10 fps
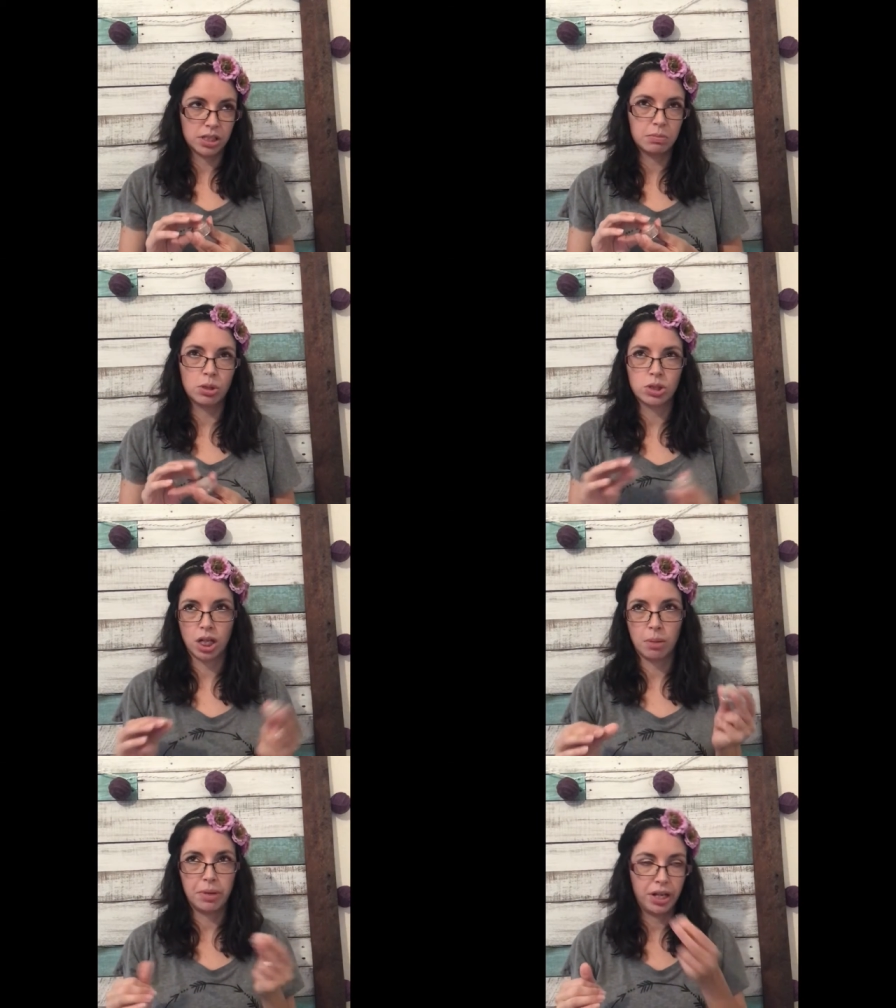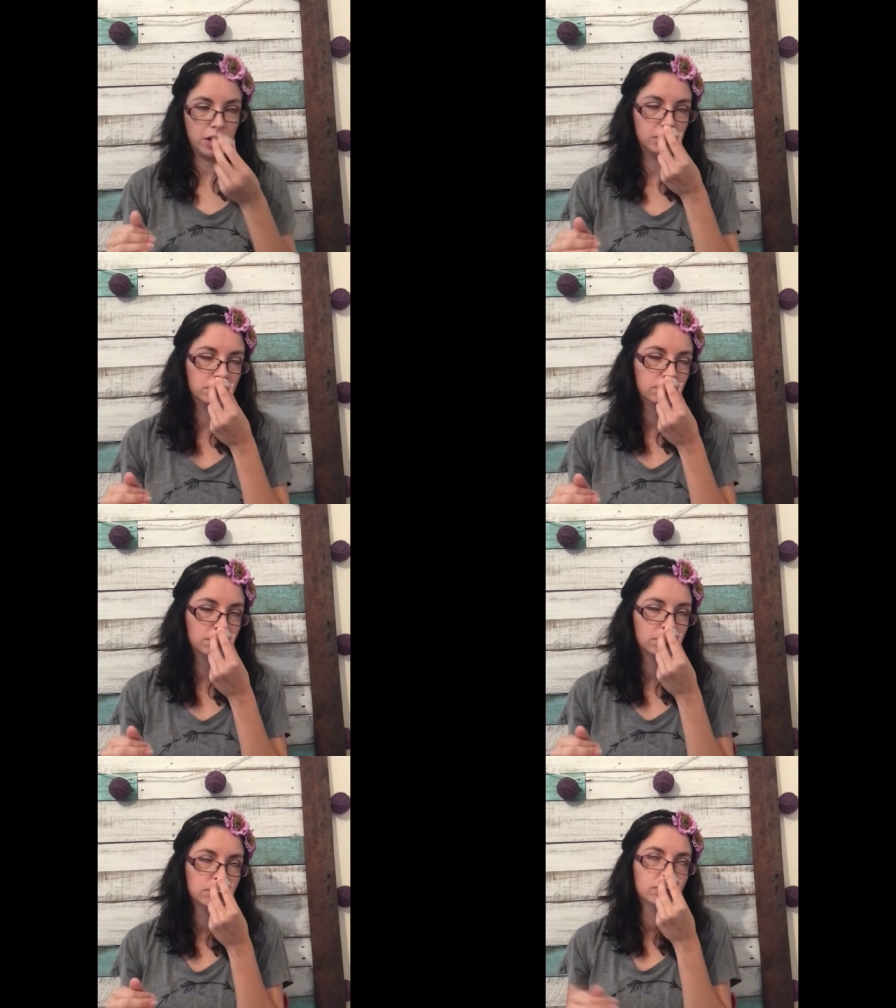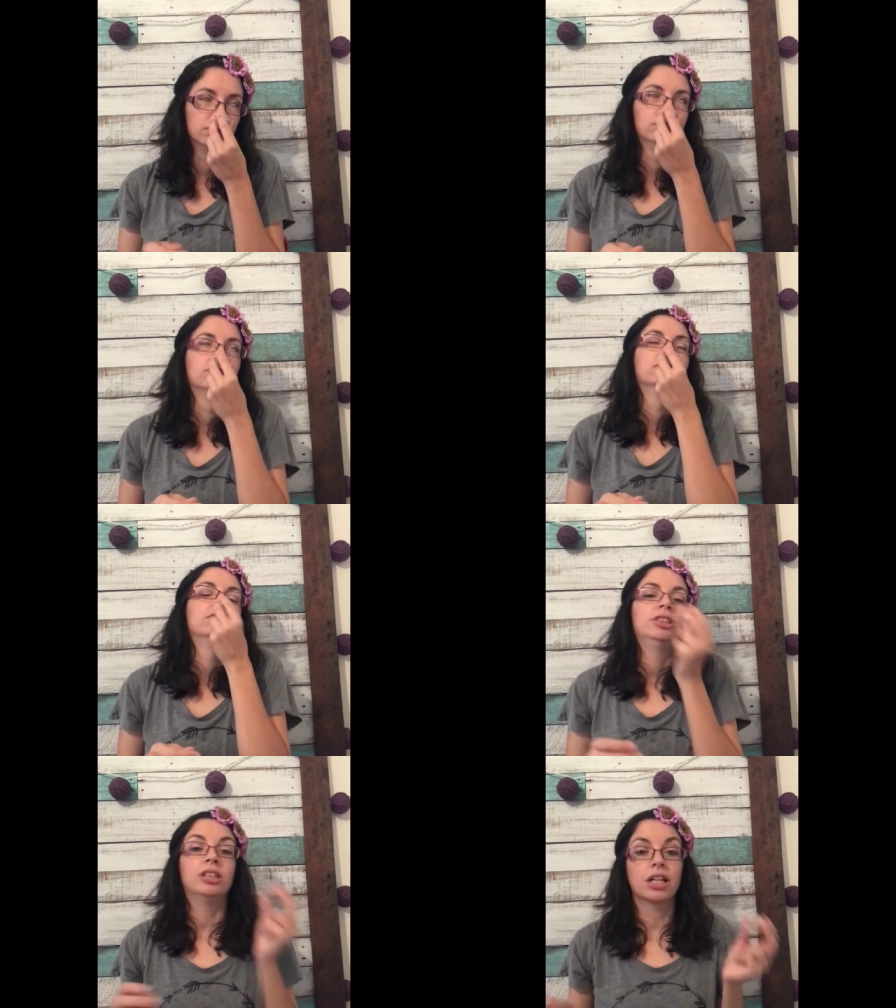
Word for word: It smells like a man. You